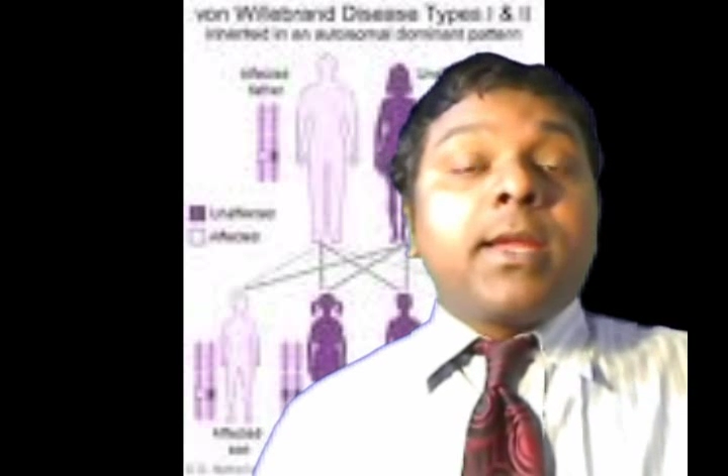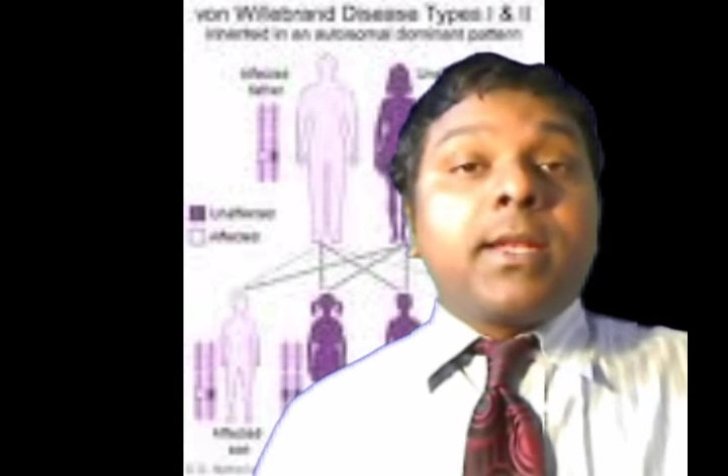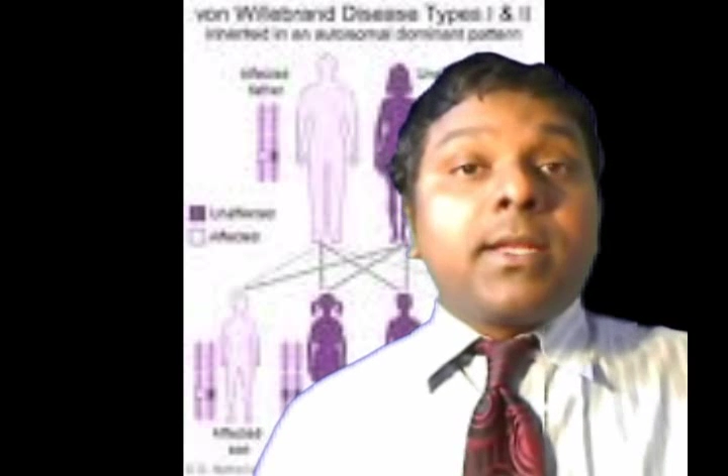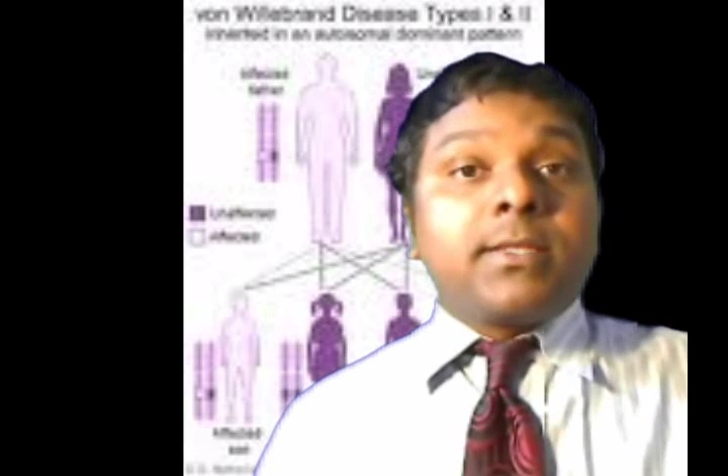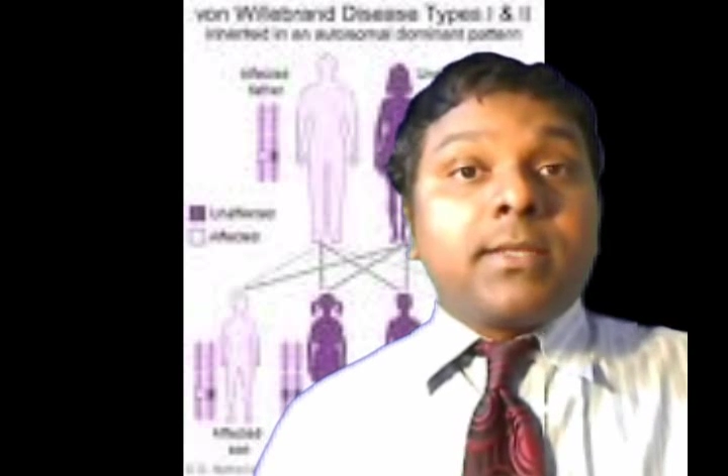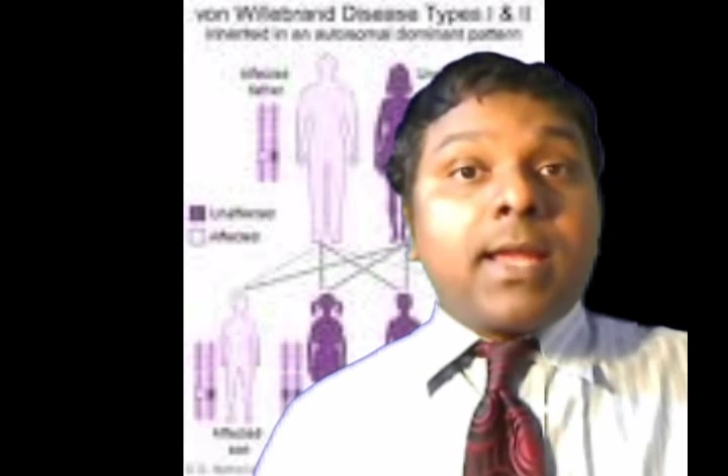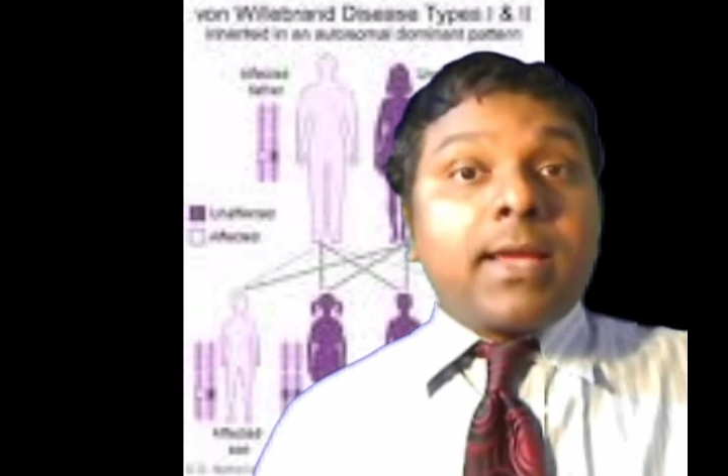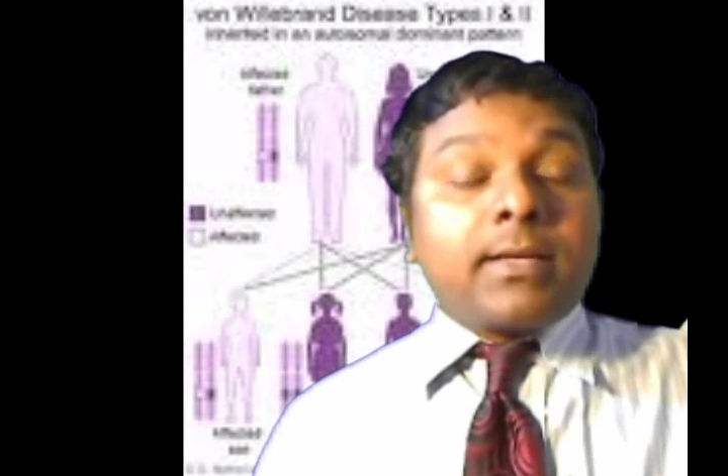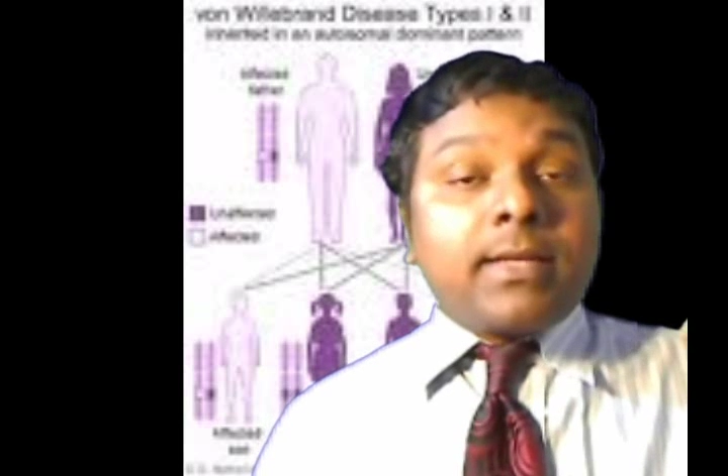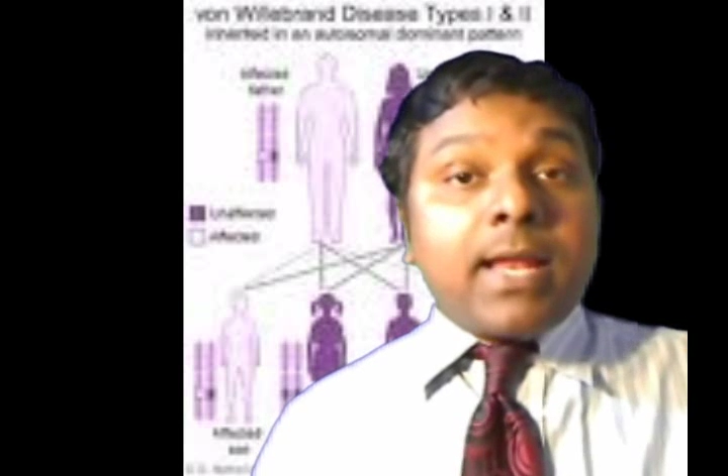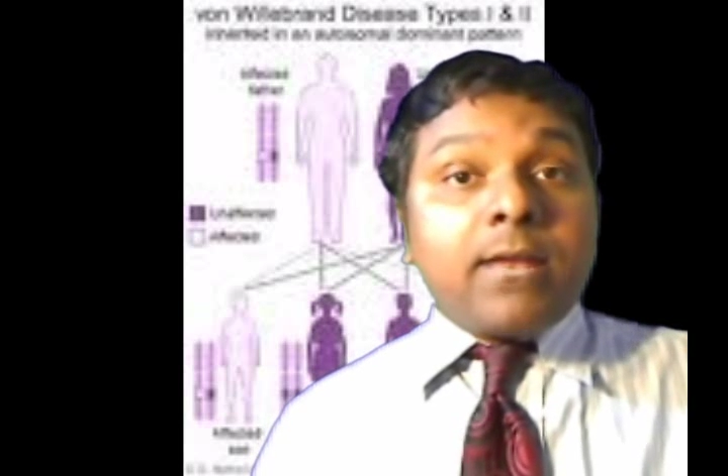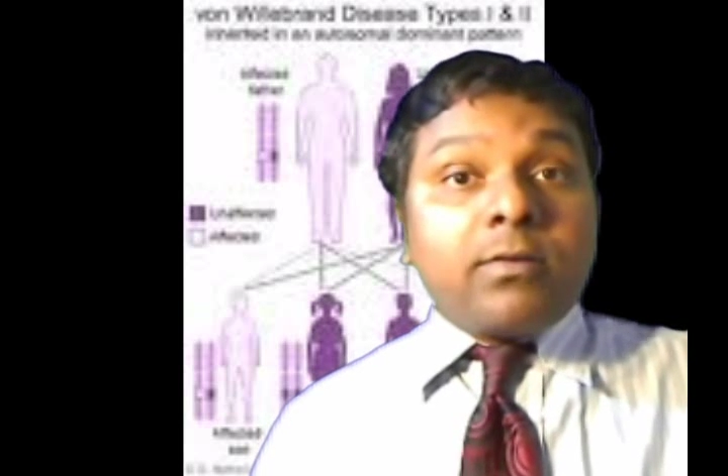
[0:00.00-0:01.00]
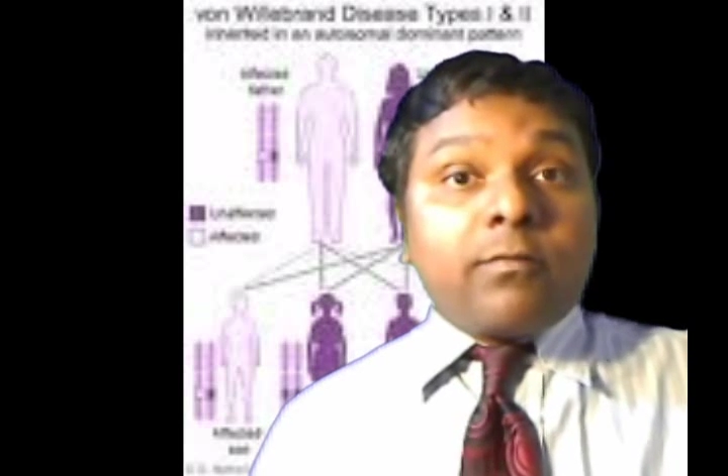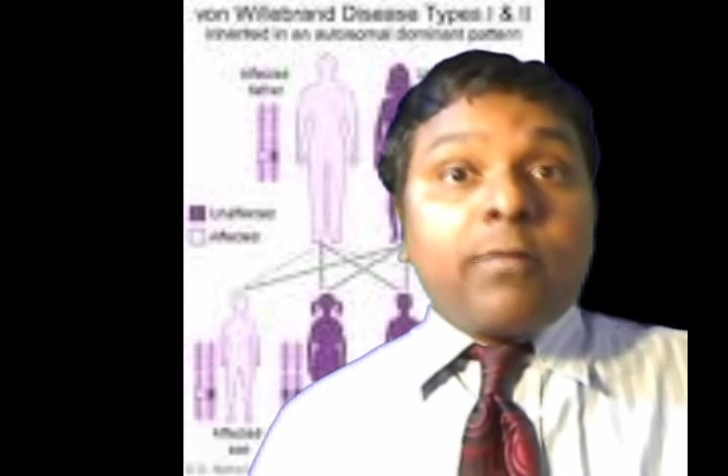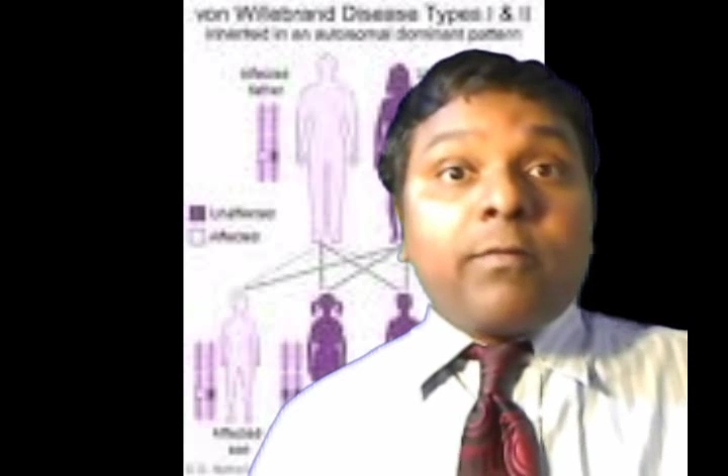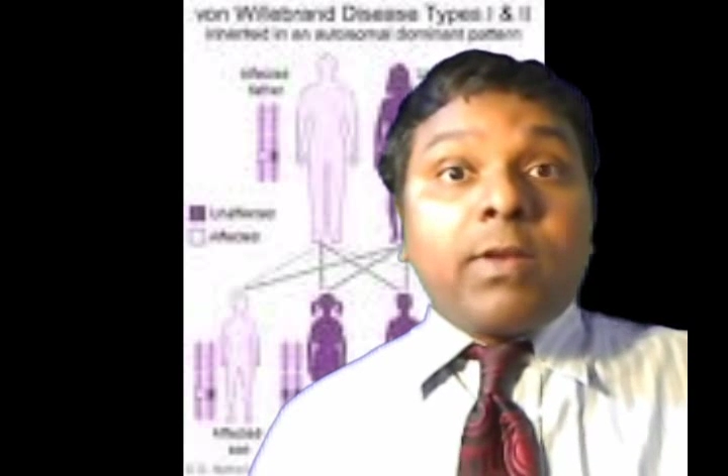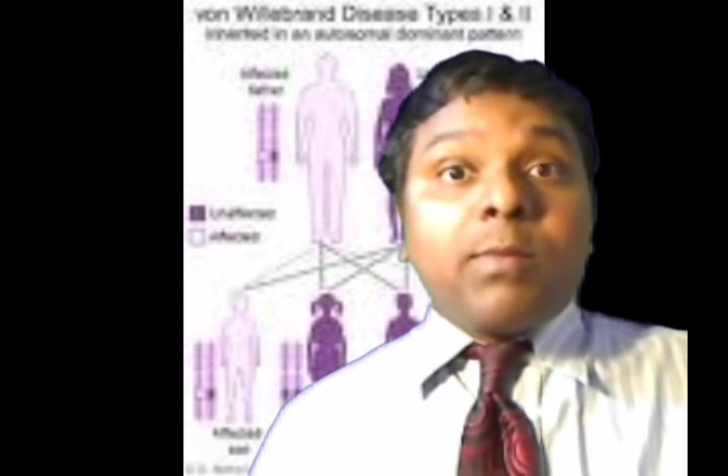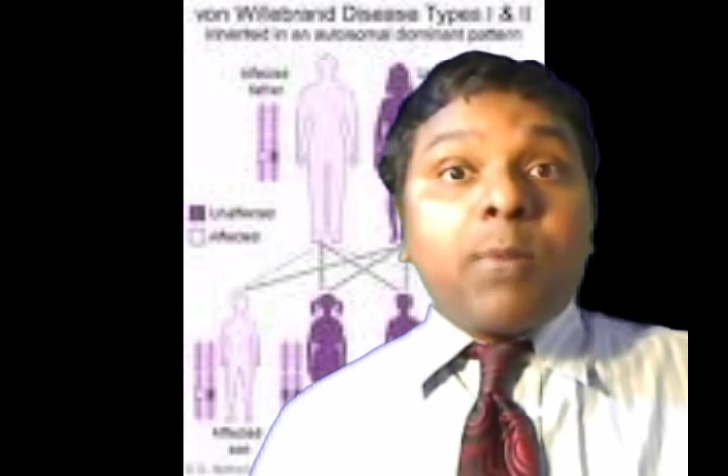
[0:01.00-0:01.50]
it is like 10 to
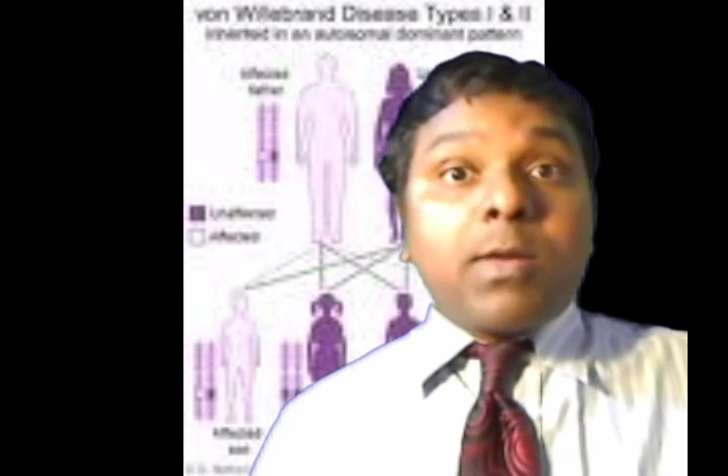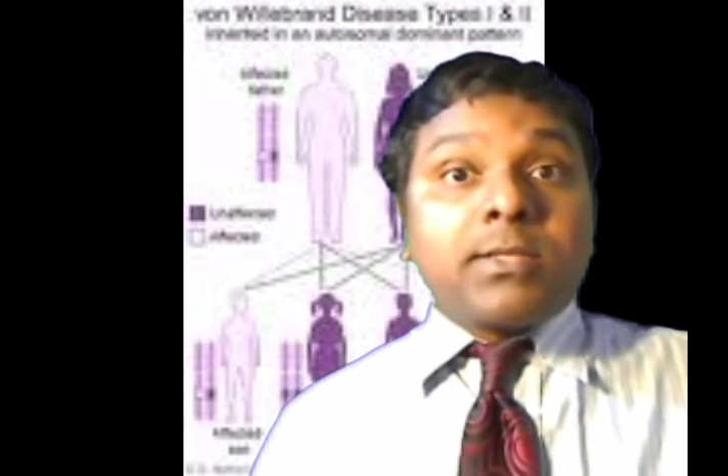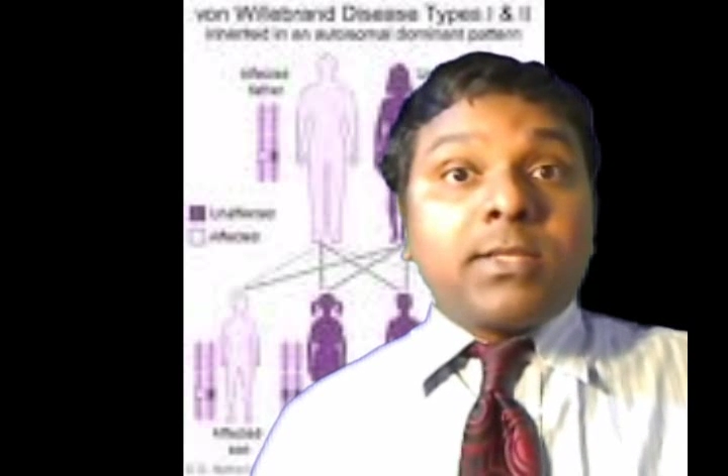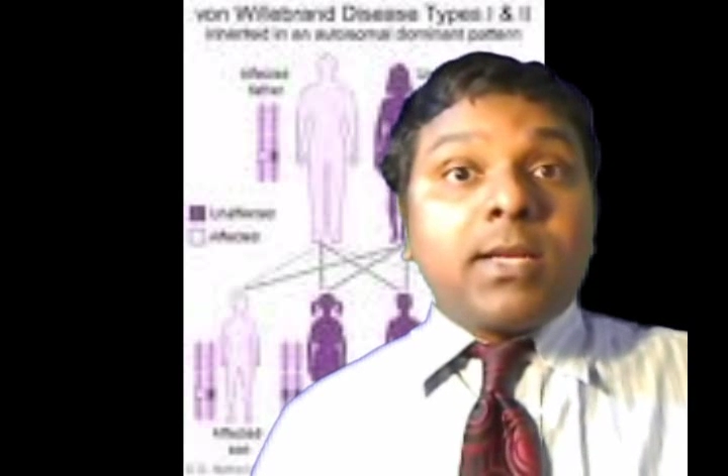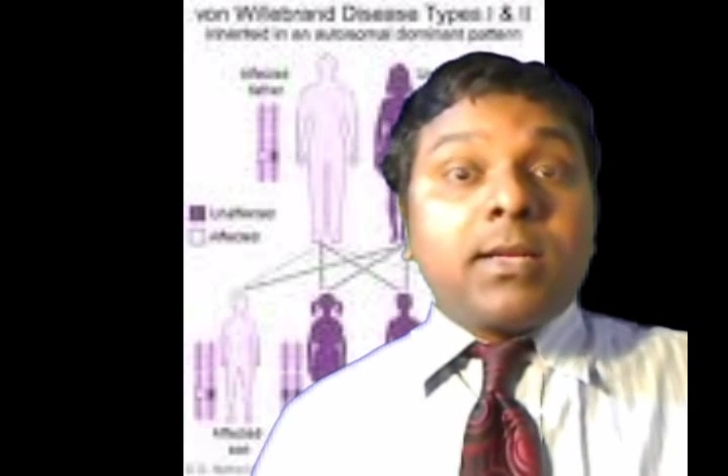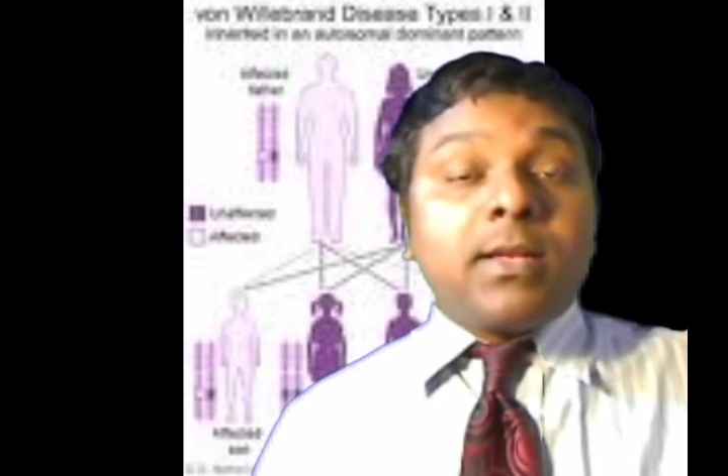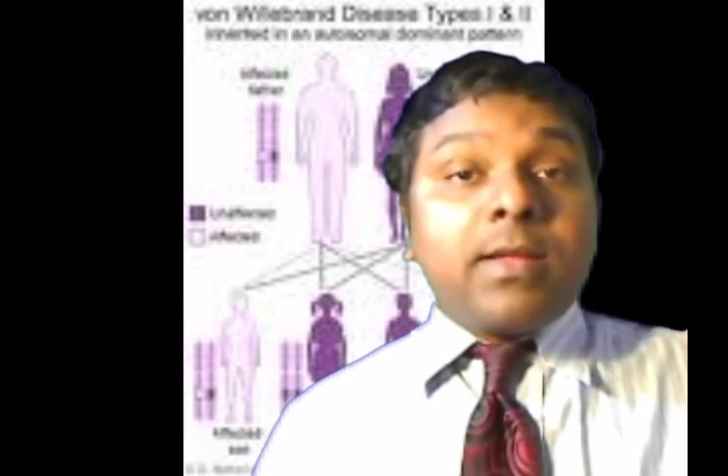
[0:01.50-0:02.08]
15%